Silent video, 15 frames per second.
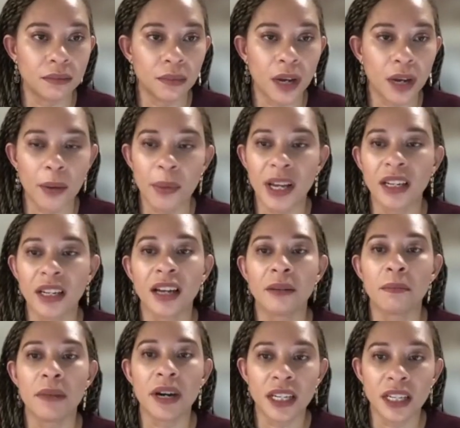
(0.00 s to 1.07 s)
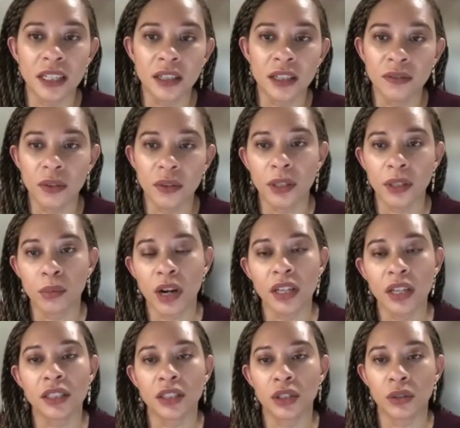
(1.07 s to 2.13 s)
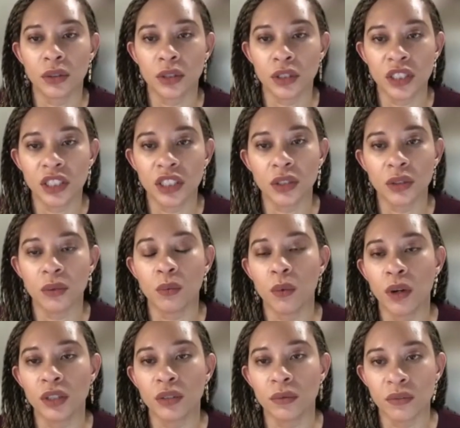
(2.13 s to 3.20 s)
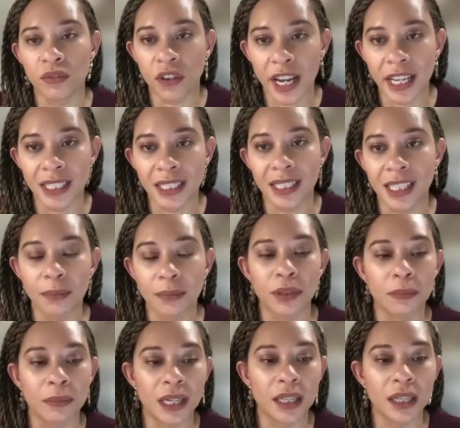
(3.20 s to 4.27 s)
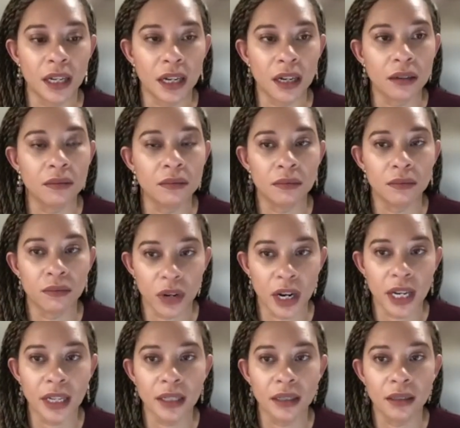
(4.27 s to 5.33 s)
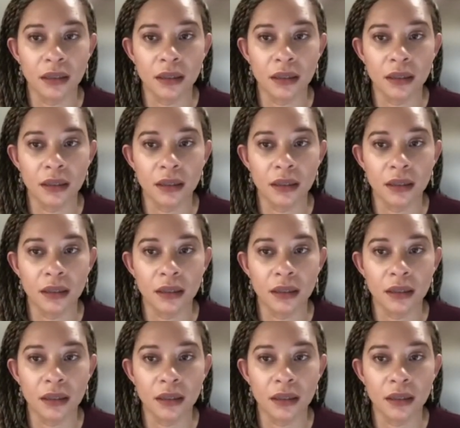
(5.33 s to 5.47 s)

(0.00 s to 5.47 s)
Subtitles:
I pay a lot of money for when the prosecutors still want to fight to keep them in there, right?